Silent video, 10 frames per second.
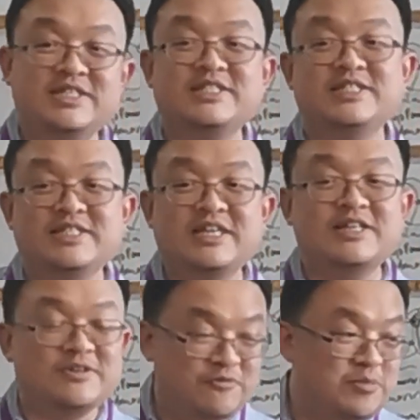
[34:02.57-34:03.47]
They're just
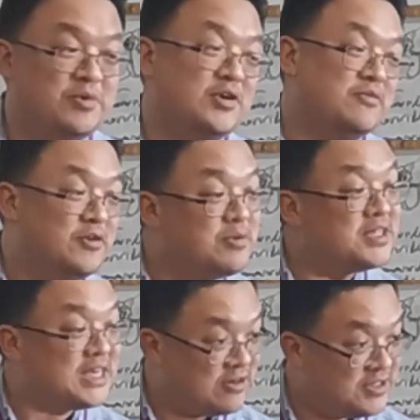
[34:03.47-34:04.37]
like the football. The
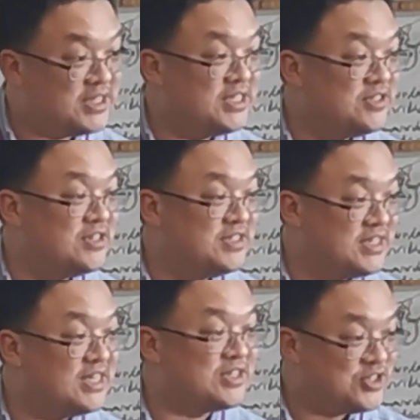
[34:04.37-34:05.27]
football is icosahedral,
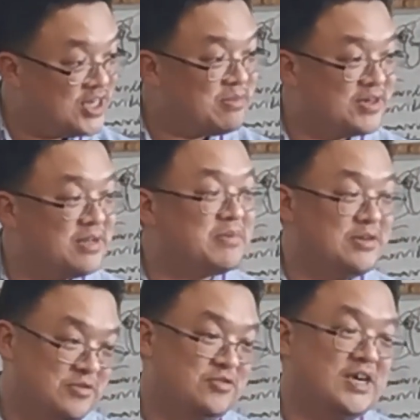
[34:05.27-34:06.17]
isn't it? The shape of it,
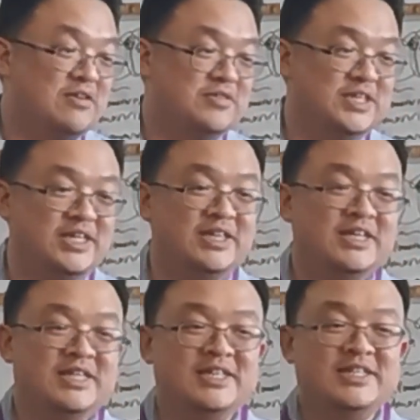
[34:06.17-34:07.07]
but it looks round only.
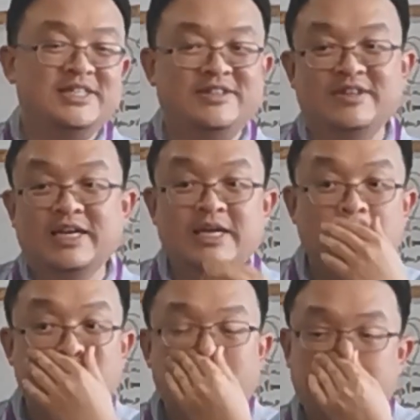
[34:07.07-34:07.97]
Okay.